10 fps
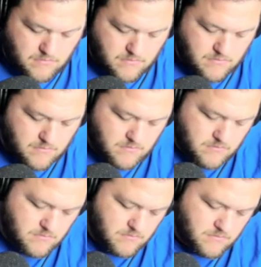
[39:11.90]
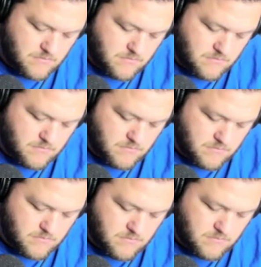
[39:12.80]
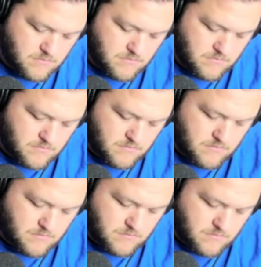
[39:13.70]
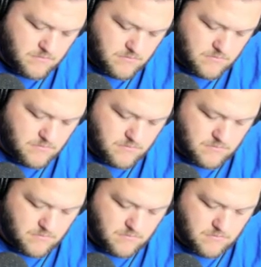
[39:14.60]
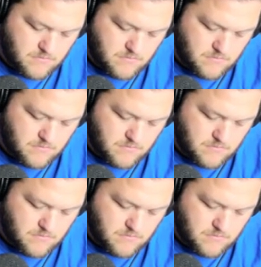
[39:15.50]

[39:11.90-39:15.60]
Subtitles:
This person isn't speaking.